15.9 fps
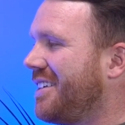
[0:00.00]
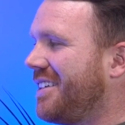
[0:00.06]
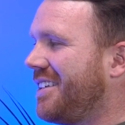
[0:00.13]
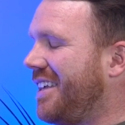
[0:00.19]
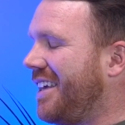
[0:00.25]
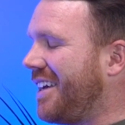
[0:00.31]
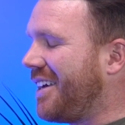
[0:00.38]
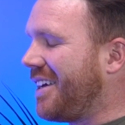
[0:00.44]

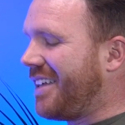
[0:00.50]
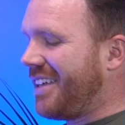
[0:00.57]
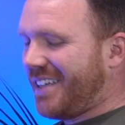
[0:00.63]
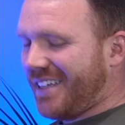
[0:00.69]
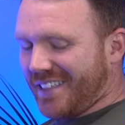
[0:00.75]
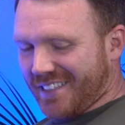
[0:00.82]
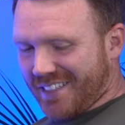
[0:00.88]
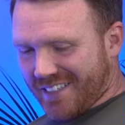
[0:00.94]
Yeah,
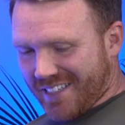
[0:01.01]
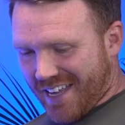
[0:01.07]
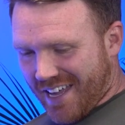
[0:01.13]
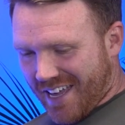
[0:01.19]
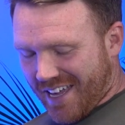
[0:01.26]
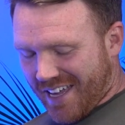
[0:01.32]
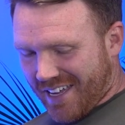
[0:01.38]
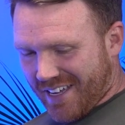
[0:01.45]
it's
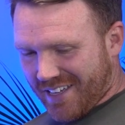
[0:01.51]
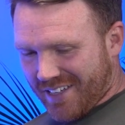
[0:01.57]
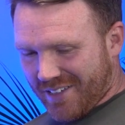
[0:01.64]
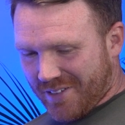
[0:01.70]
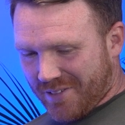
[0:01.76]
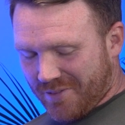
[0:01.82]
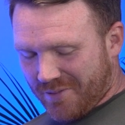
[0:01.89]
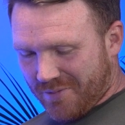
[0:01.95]

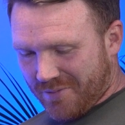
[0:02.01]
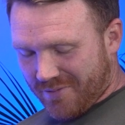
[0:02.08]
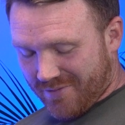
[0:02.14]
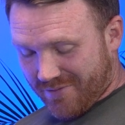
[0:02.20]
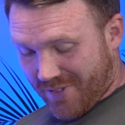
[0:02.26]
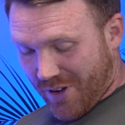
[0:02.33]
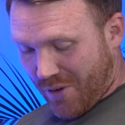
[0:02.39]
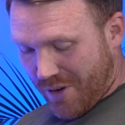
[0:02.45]

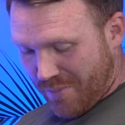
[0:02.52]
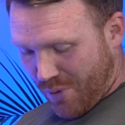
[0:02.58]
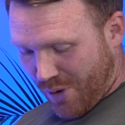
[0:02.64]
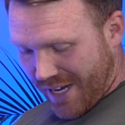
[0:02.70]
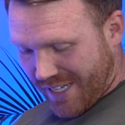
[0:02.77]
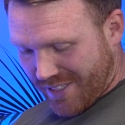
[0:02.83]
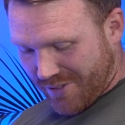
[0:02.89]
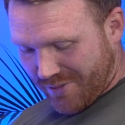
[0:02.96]
very
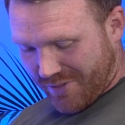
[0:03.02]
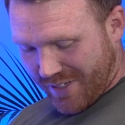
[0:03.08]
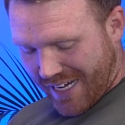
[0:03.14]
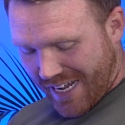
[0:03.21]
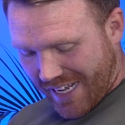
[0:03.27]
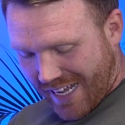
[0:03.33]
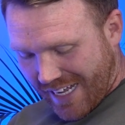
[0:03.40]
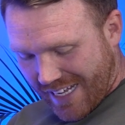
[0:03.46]
impressive. And
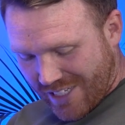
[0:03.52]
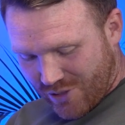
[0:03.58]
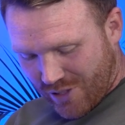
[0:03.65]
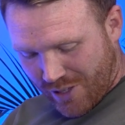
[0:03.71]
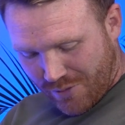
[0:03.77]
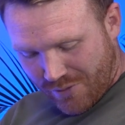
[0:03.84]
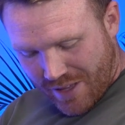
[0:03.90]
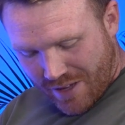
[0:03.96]
I actually
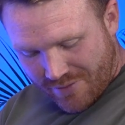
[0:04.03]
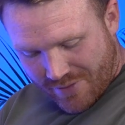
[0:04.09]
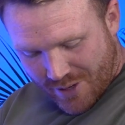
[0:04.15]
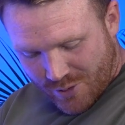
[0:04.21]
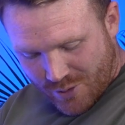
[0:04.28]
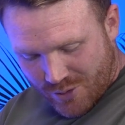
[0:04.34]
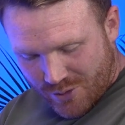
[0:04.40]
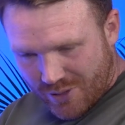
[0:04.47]
love that
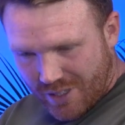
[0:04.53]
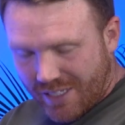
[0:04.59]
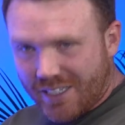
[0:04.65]
value,